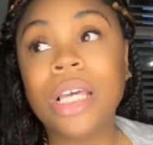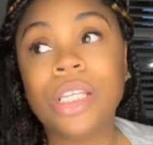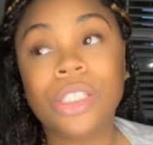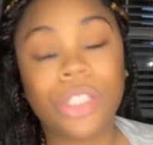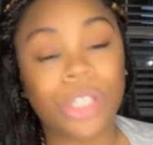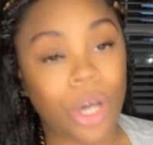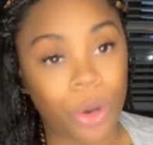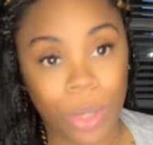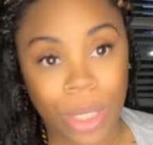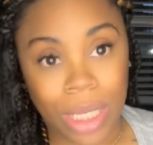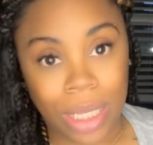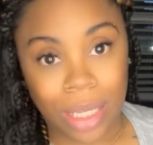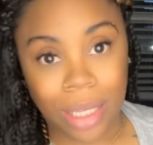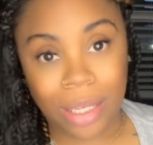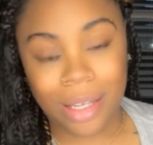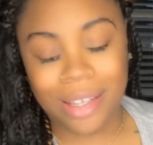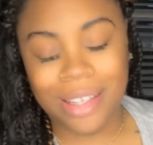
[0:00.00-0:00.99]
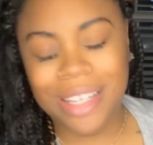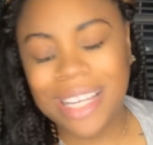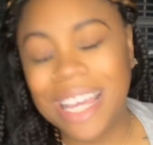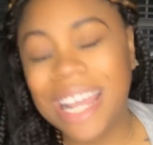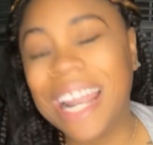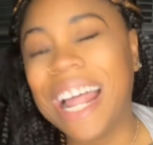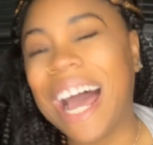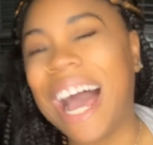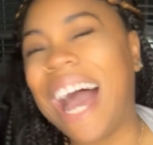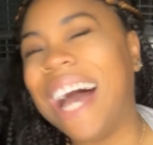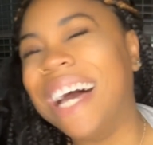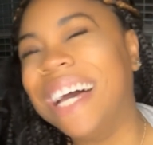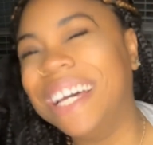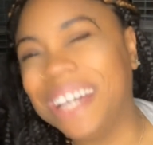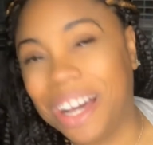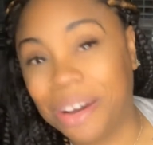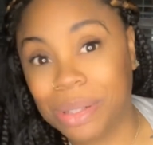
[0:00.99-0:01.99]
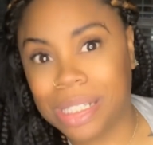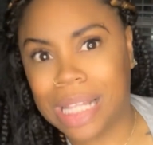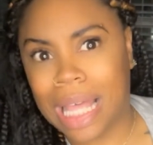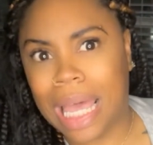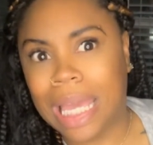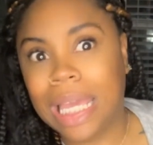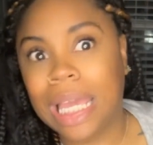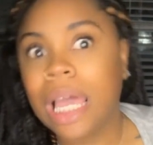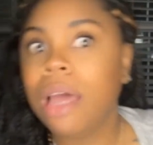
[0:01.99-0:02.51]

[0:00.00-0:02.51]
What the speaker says: to go eat. I was like,